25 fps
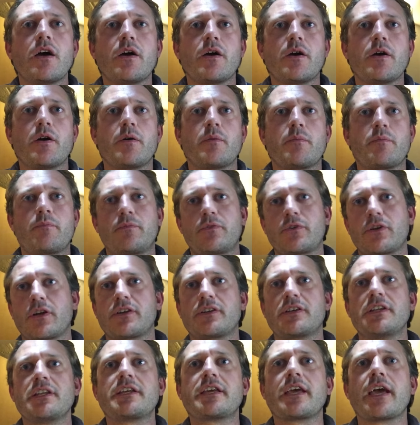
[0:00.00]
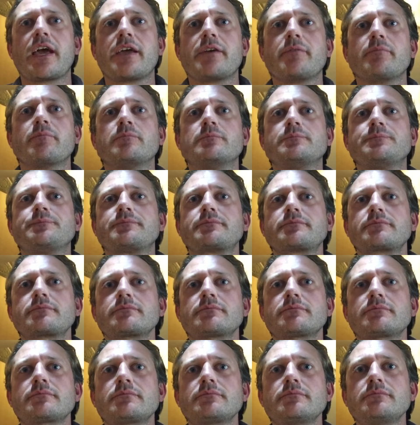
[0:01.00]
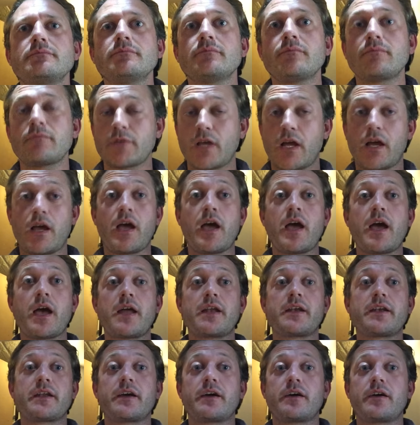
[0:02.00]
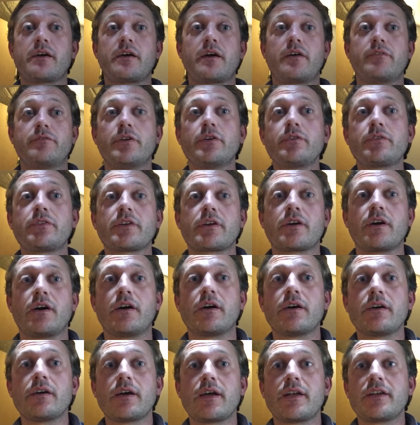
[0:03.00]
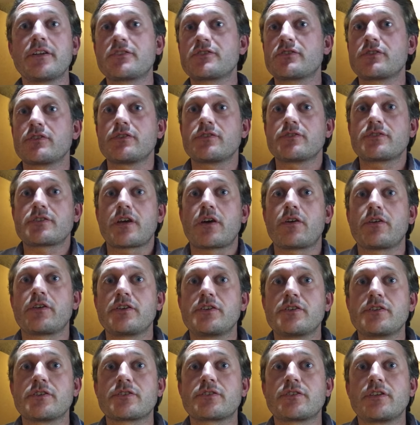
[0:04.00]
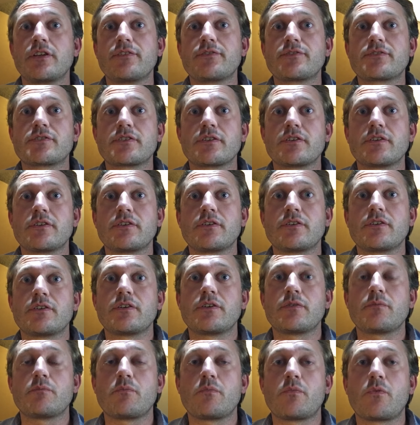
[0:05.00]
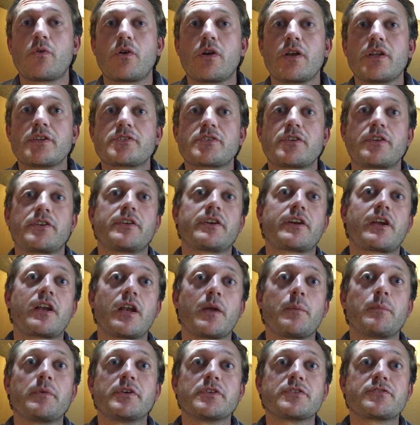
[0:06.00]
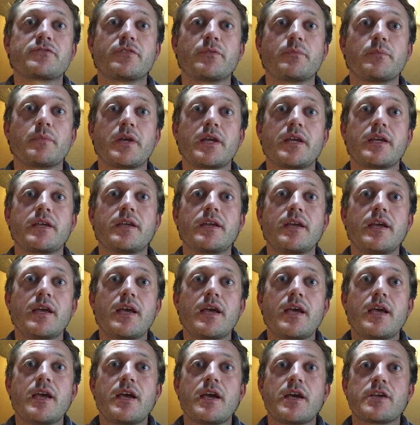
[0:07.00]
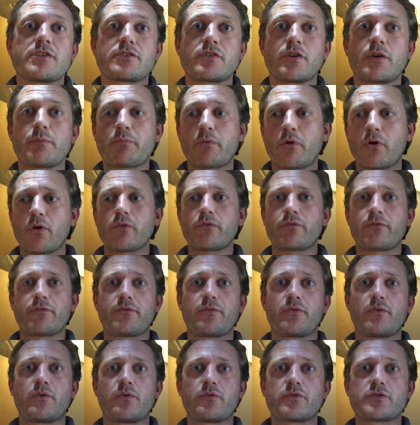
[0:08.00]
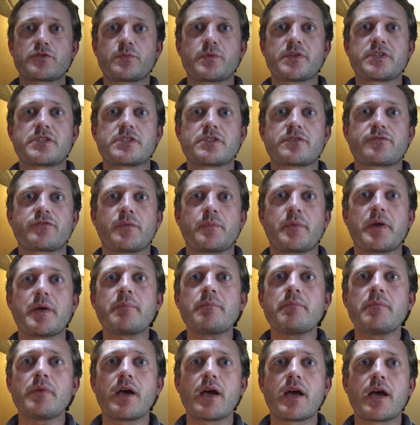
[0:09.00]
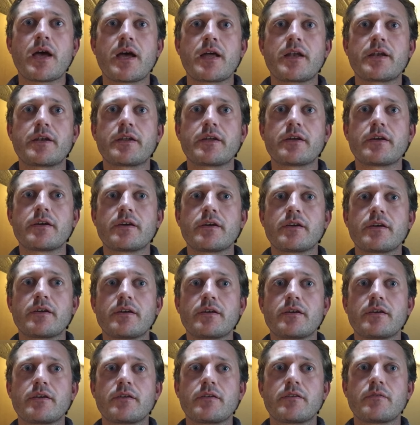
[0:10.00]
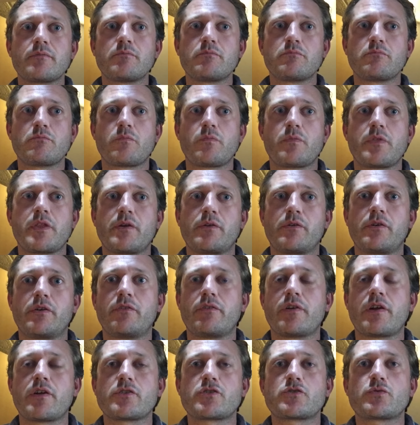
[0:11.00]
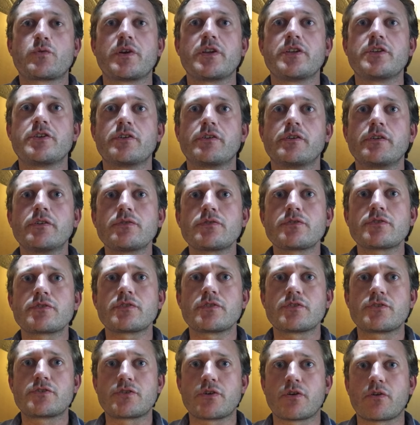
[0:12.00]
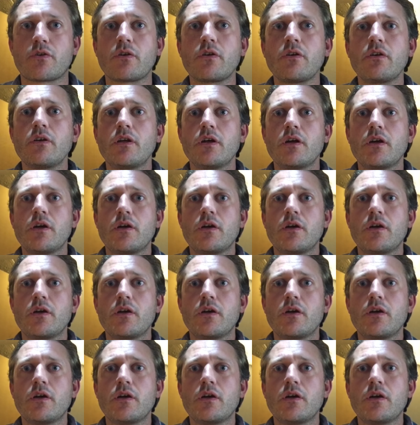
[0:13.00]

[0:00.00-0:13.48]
.dk, and I wrote the guy, and it turns out he just lives more or less 100 kilometers from me. So I bought 4 switches from him, and they were around 20 euros total,